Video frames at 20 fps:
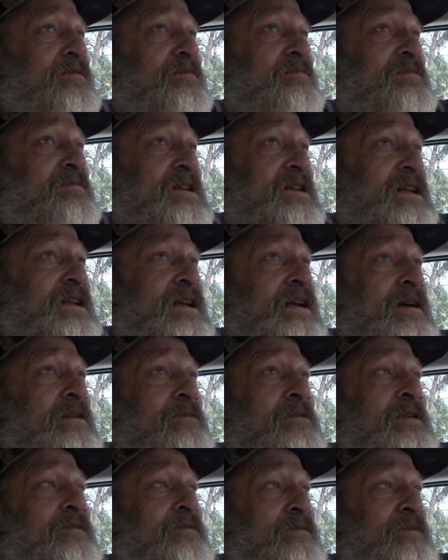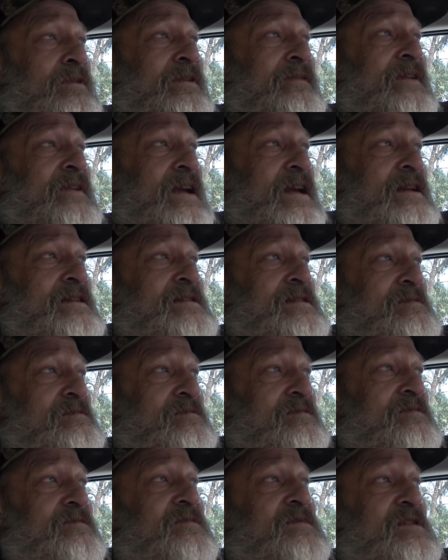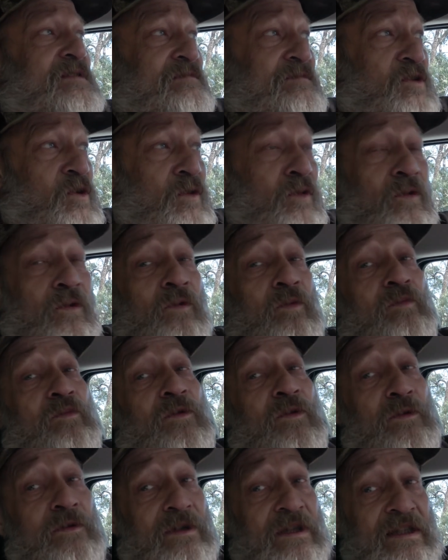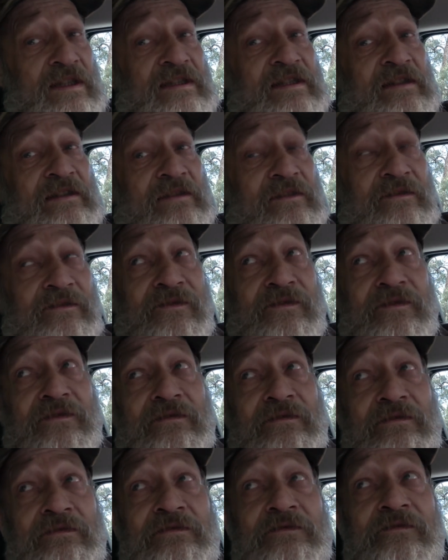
But yeah, we've we've had some some cold mornings here through